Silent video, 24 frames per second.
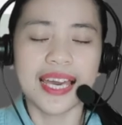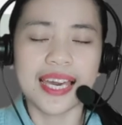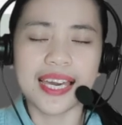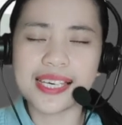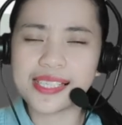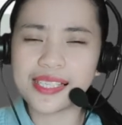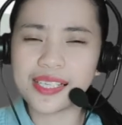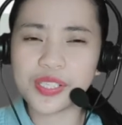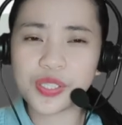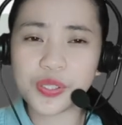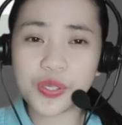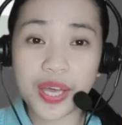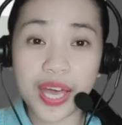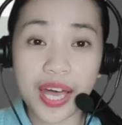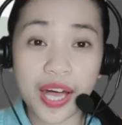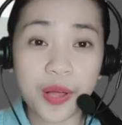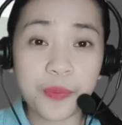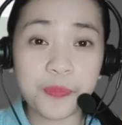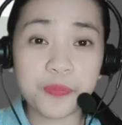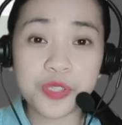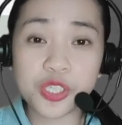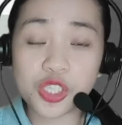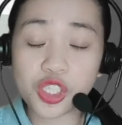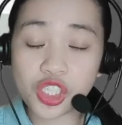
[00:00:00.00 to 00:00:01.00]
Is it to
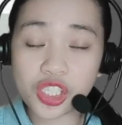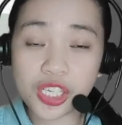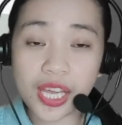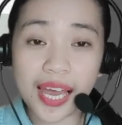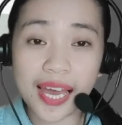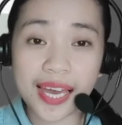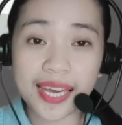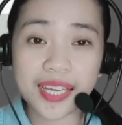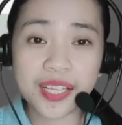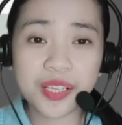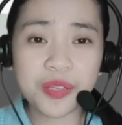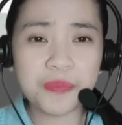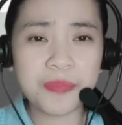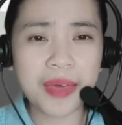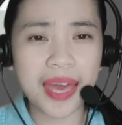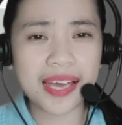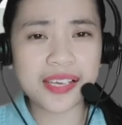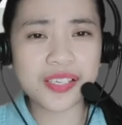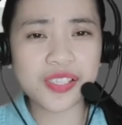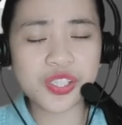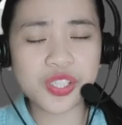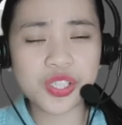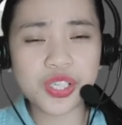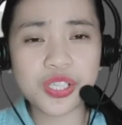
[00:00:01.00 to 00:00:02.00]
help the child
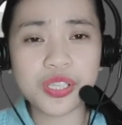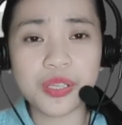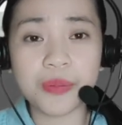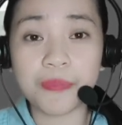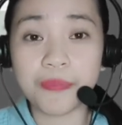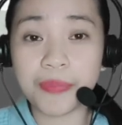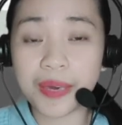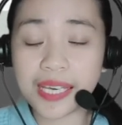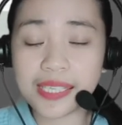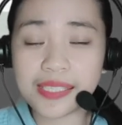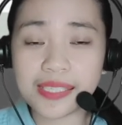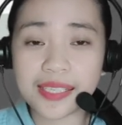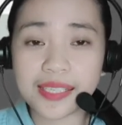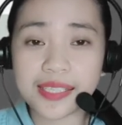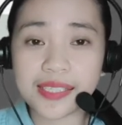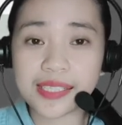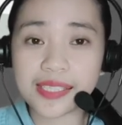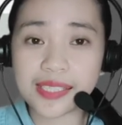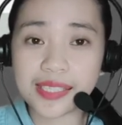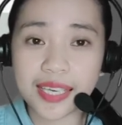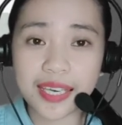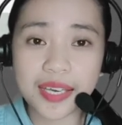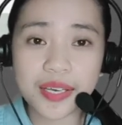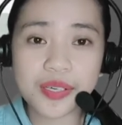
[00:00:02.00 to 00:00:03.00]
master the basic
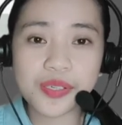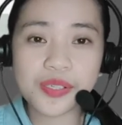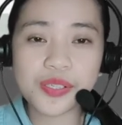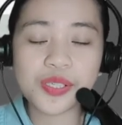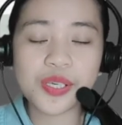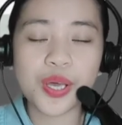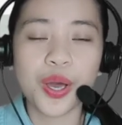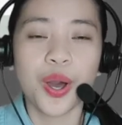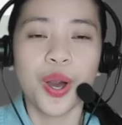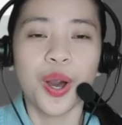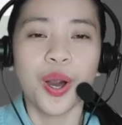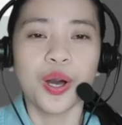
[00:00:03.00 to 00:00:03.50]
skills